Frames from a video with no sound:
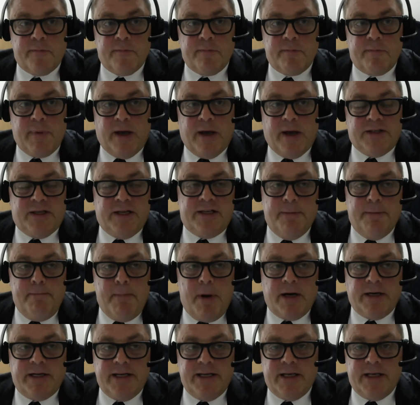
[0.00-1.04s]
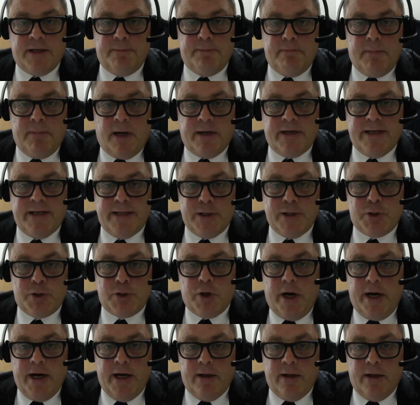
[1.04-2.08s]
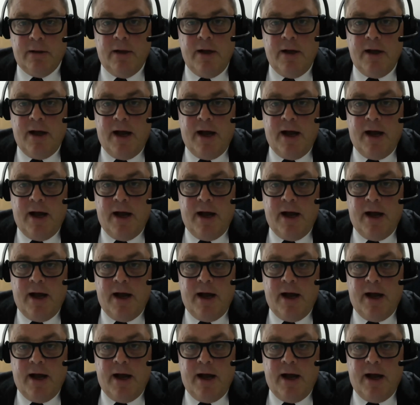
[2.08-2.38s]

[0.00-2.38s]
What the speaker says: basically to muddy the trail